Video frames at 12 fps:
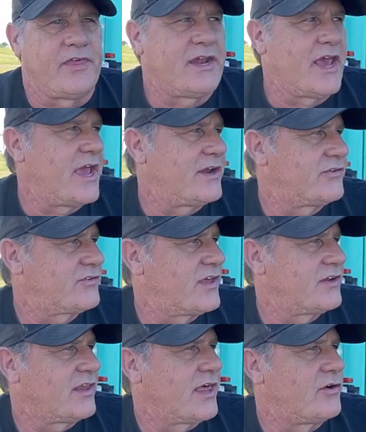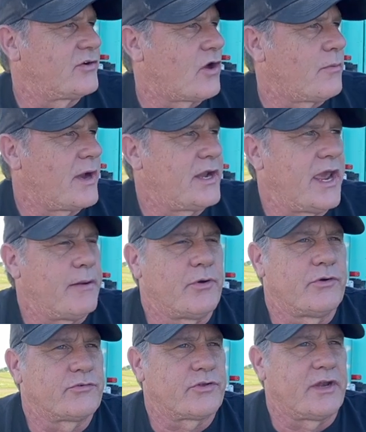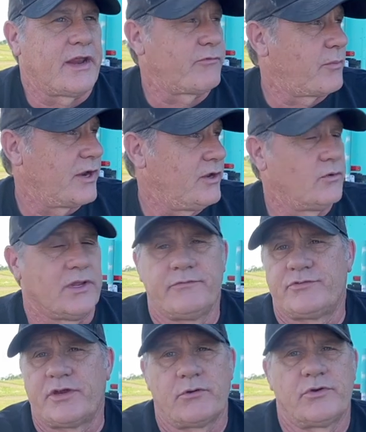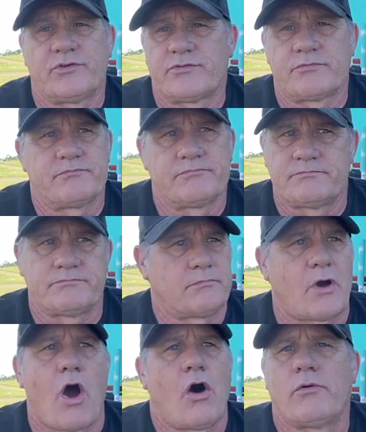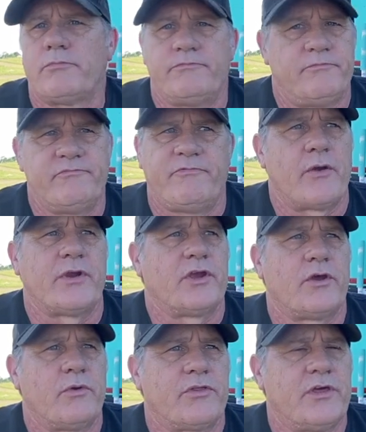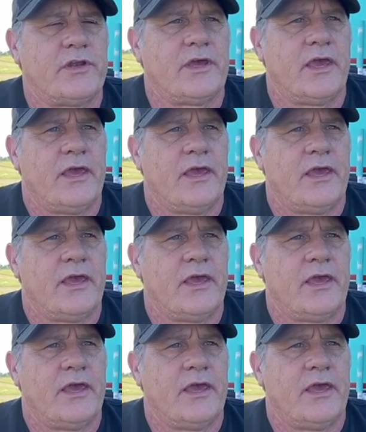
then I had to send a letter to all my neighbors, and everybody who lives here was all very good with it.